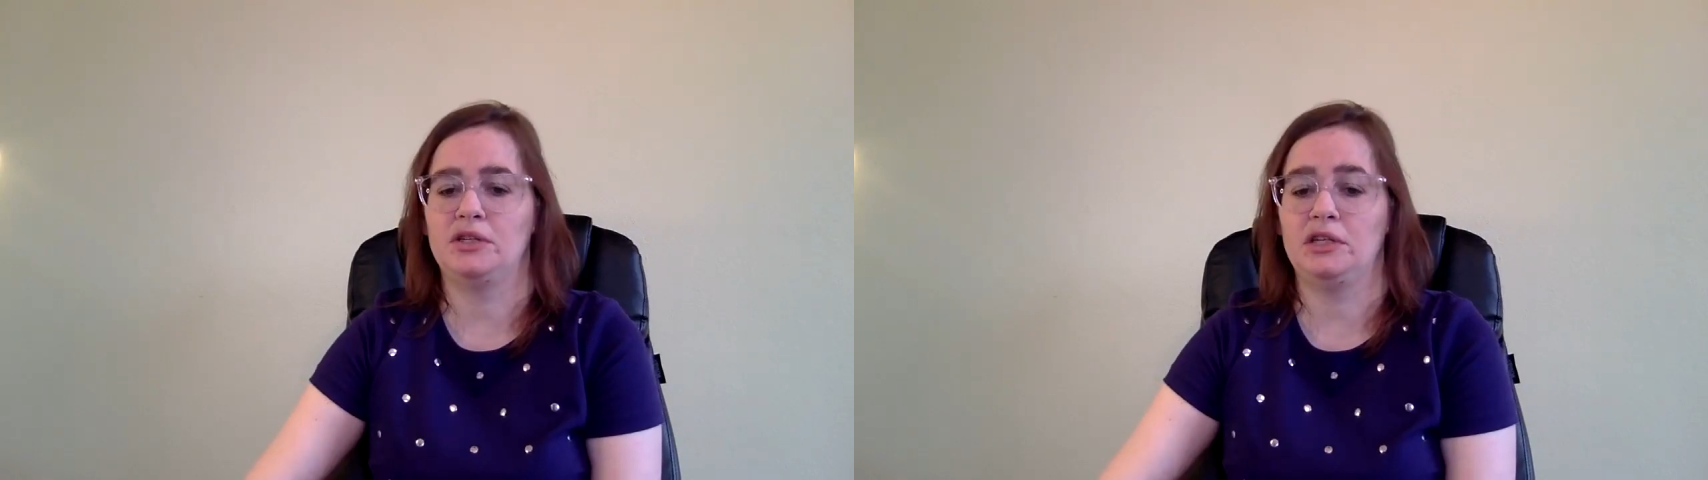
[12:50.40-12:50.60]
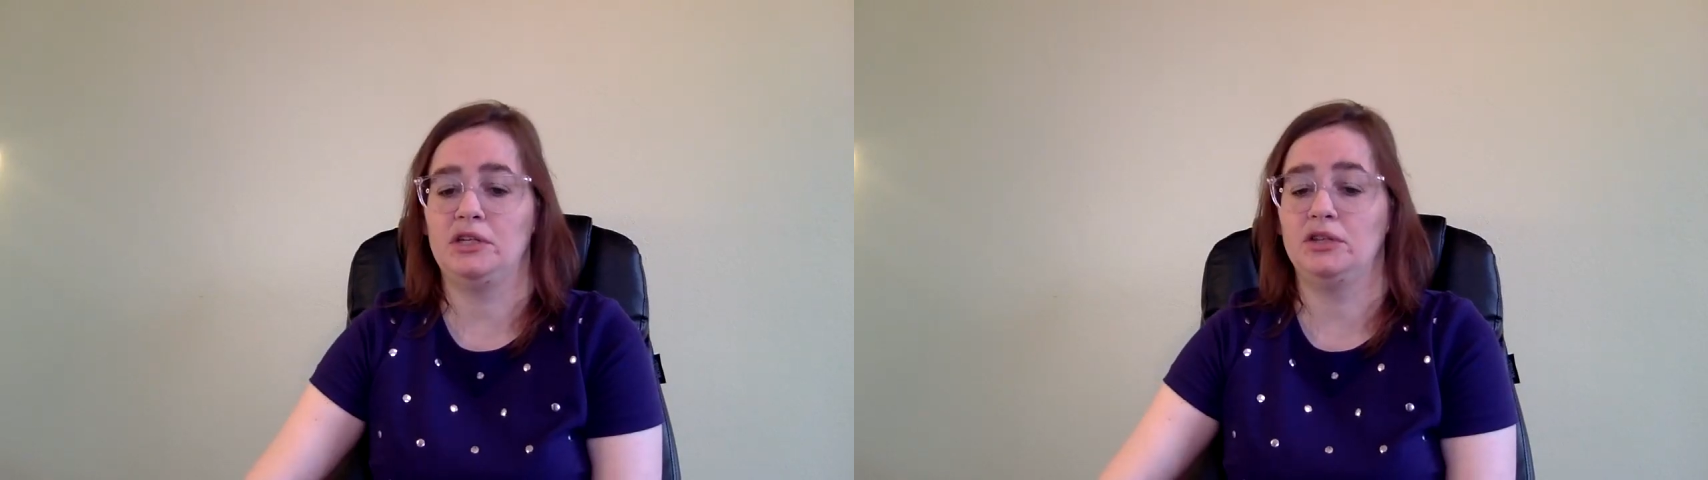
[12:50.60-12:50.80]

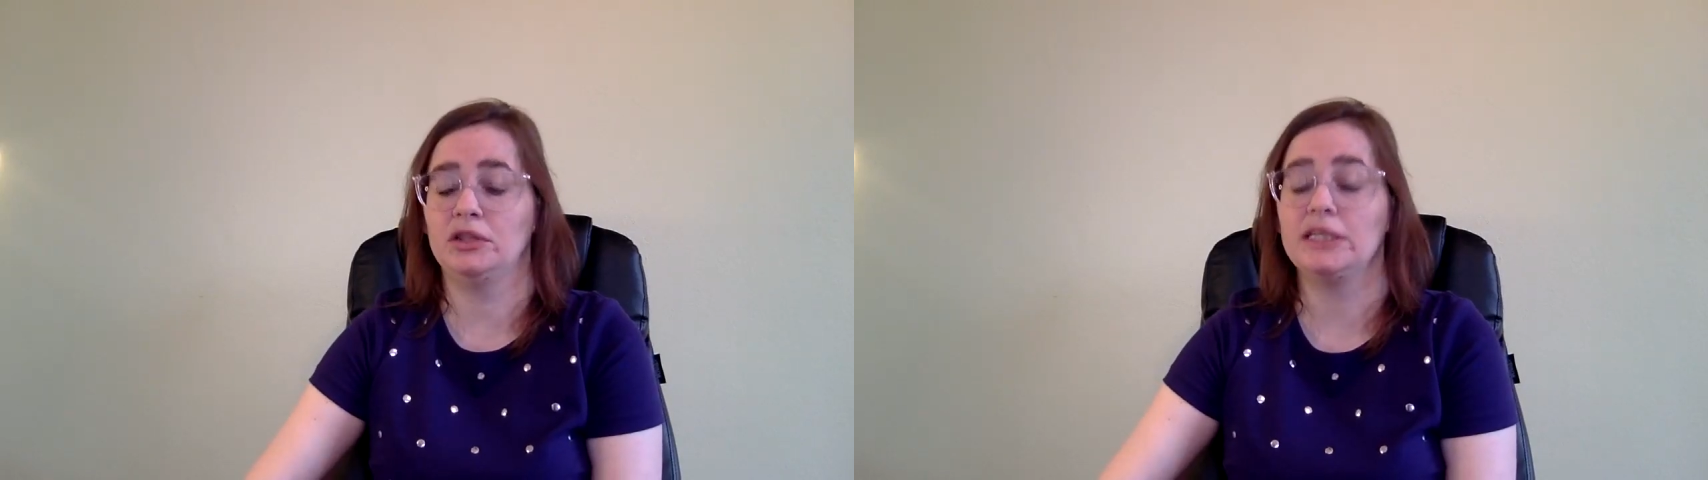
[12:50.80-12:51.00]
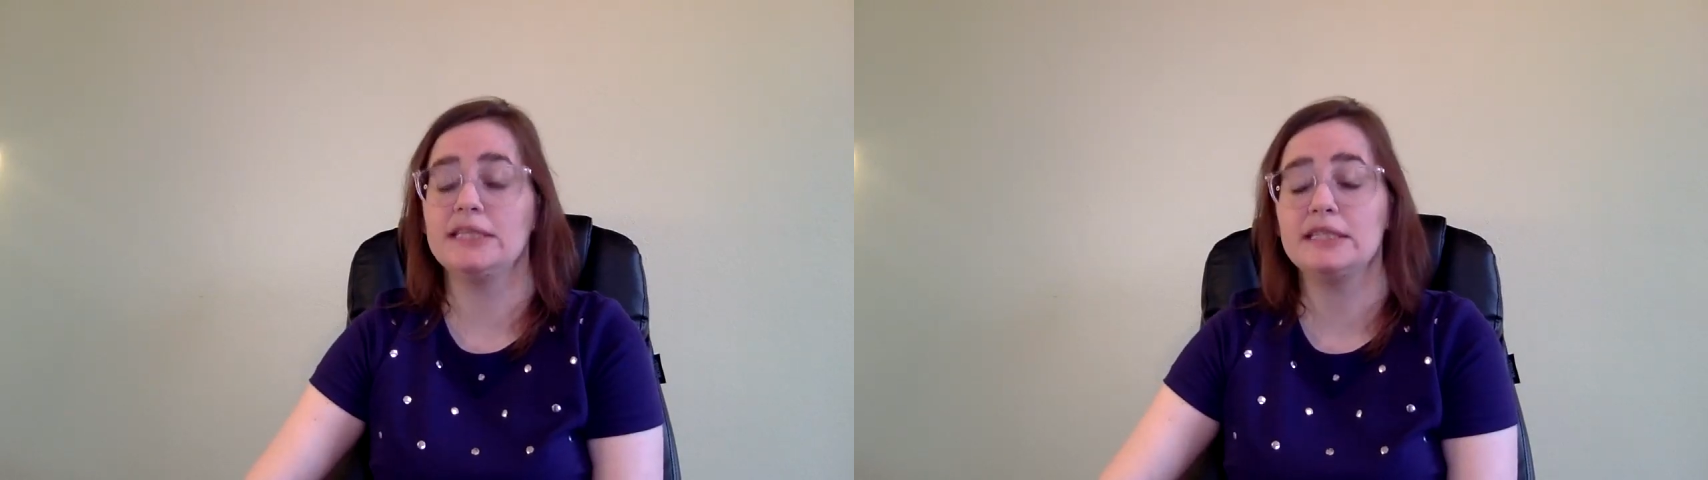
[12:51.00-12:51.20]

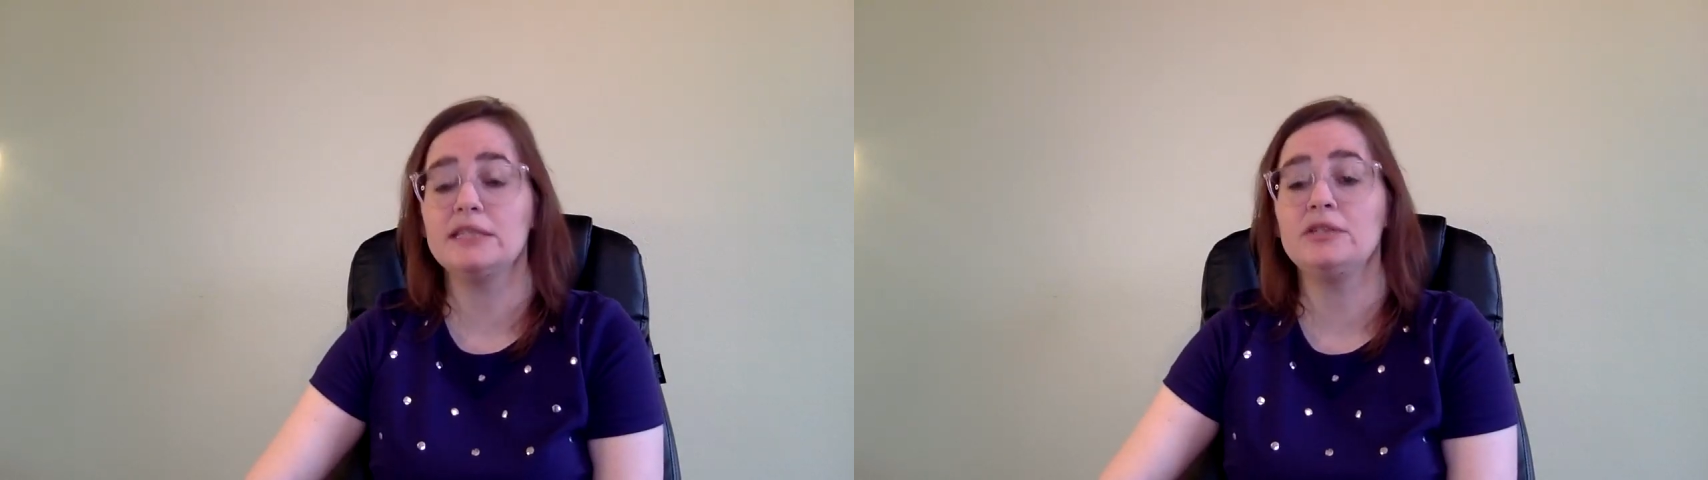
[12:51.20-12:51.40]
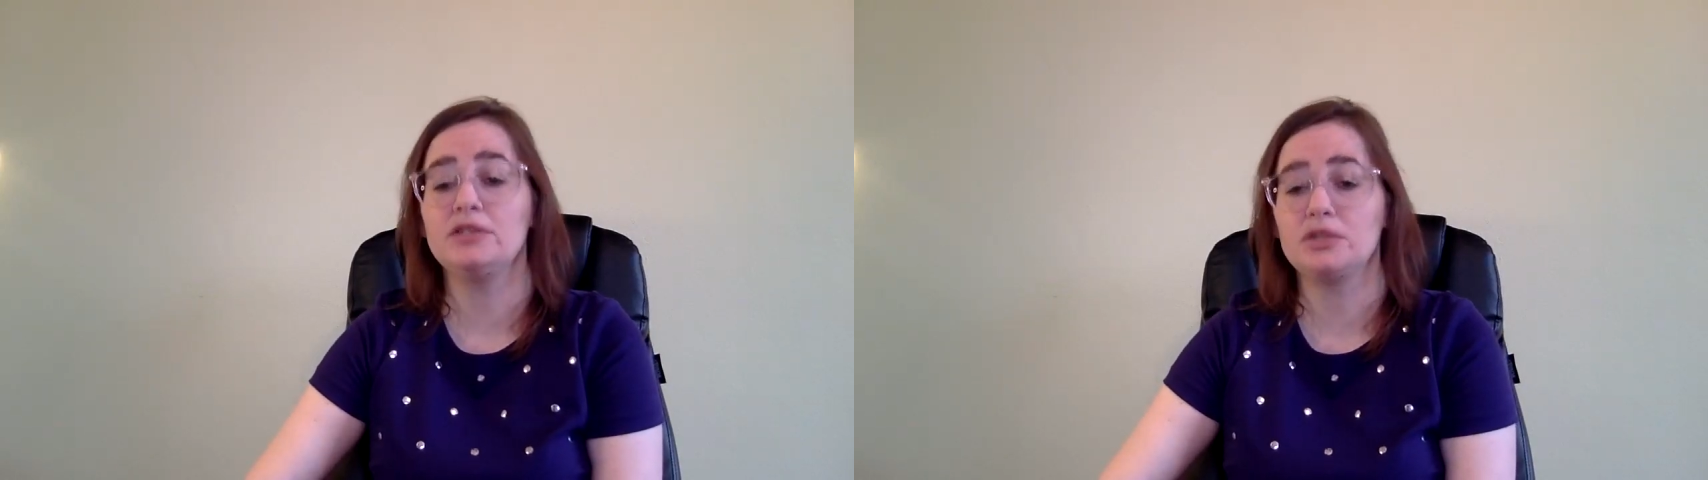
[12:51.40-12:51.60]

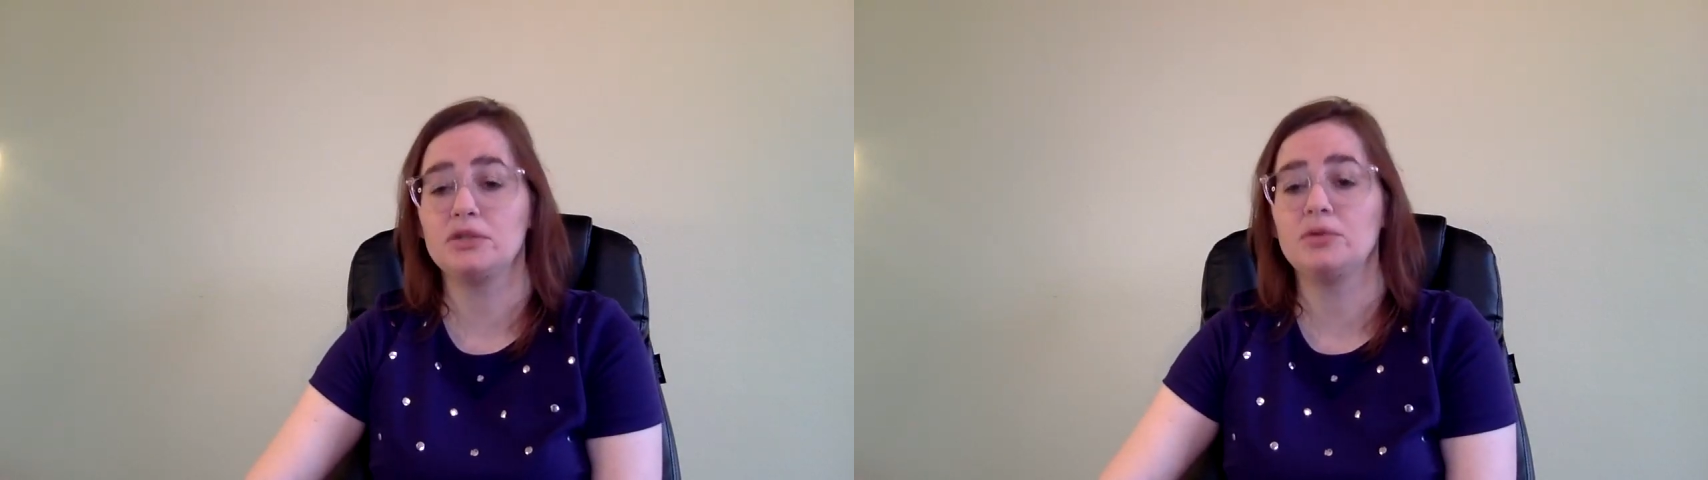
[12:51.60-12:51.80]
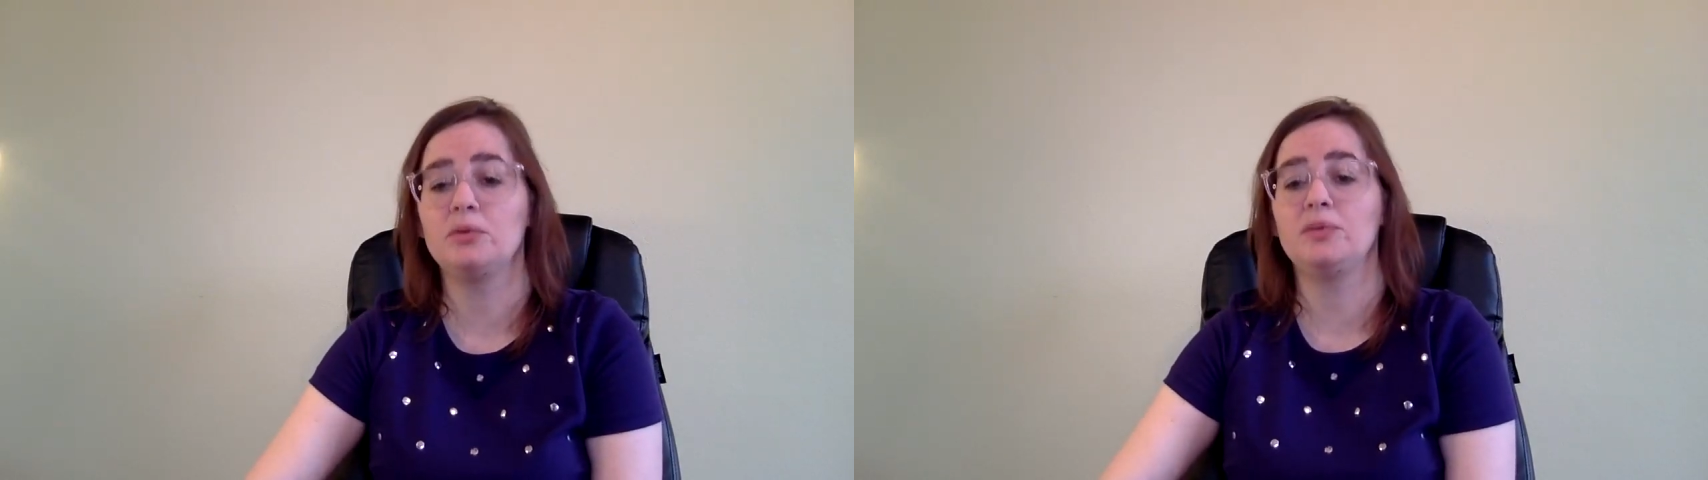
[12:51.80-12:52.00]
Listen to